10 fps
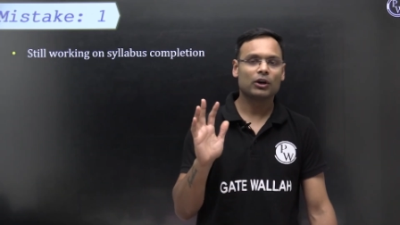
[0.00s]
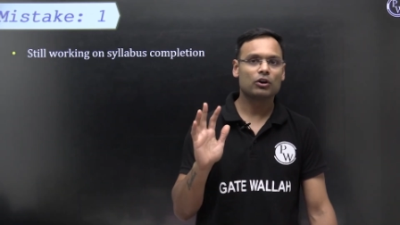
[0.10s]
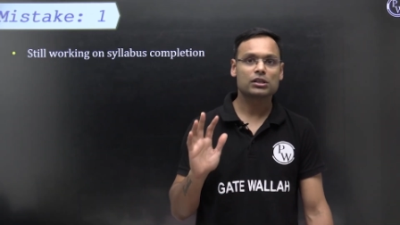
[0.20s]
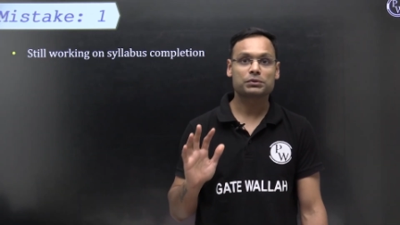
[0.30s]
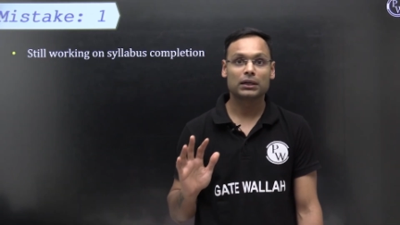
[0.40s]

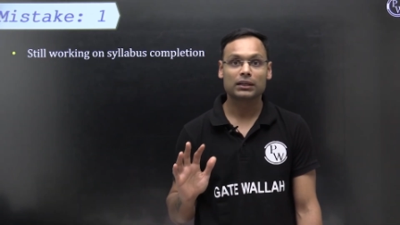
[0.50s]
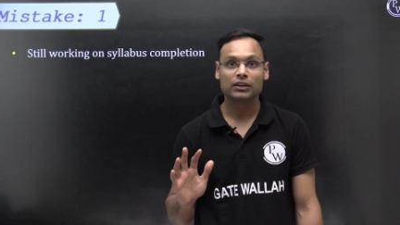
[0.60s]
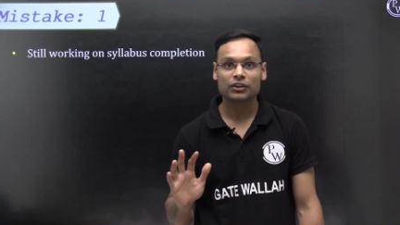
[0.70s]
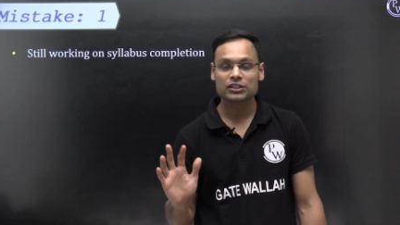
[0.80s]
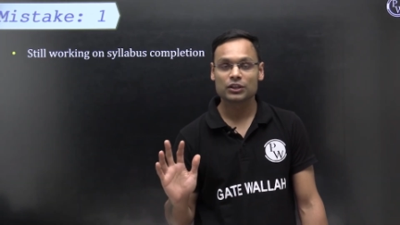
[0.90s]
because of
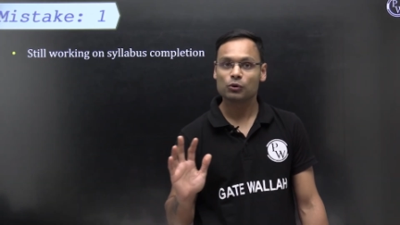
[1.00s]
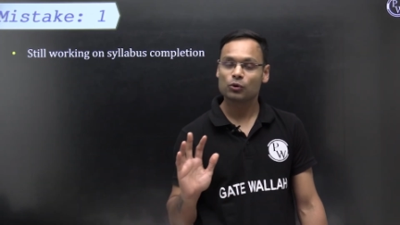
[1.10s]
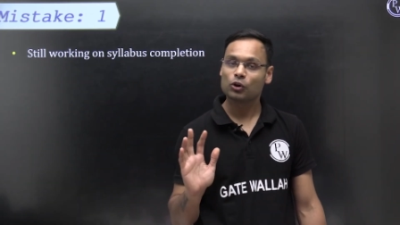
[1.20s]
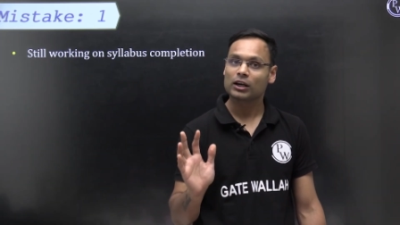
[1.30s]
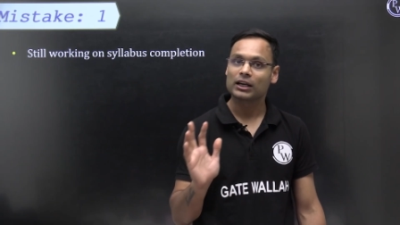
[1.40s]
certain reason you
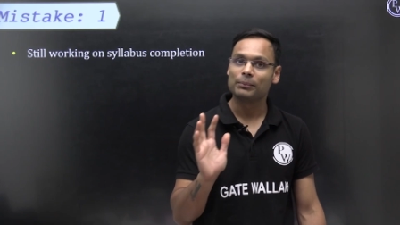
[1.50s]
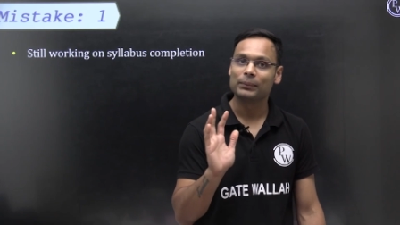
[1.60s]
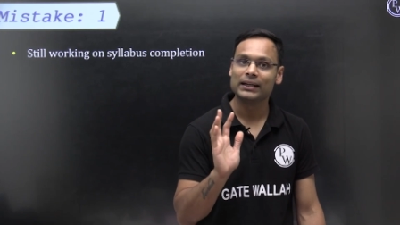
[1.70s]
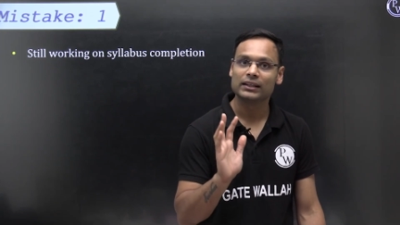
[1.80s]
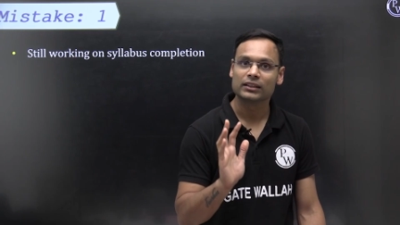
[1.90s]
could not
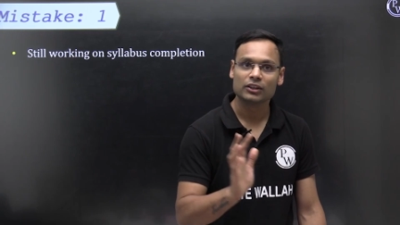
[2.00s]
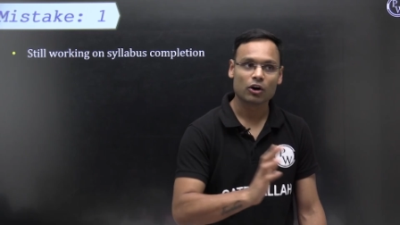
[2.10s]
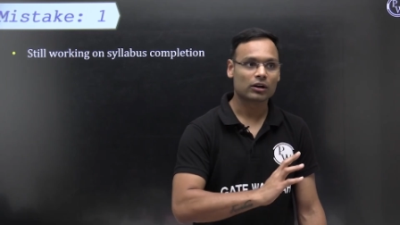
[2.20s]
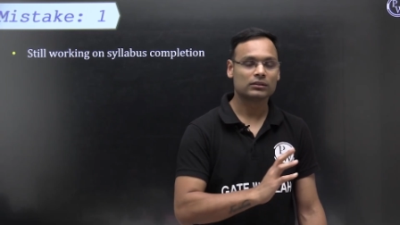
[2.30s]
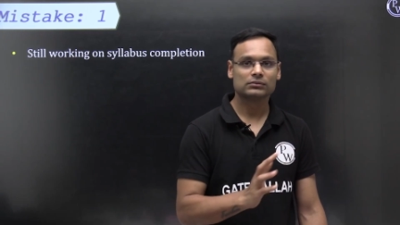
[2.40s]
complete
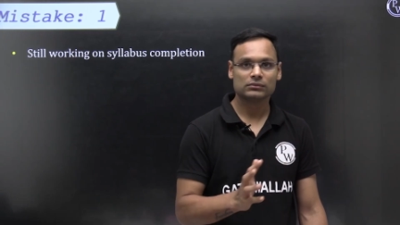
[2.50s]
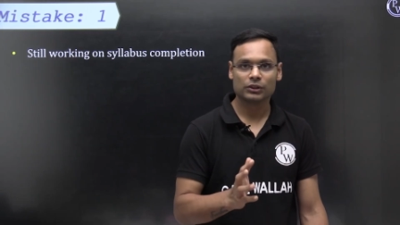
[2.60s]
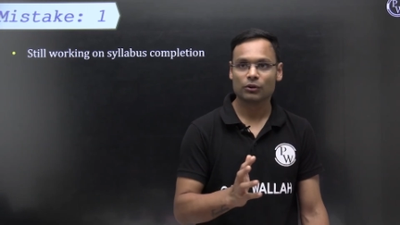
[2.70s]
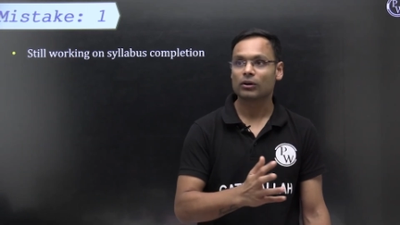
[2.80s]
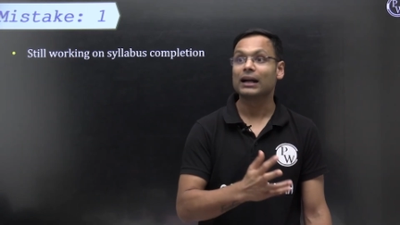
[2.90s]
your you know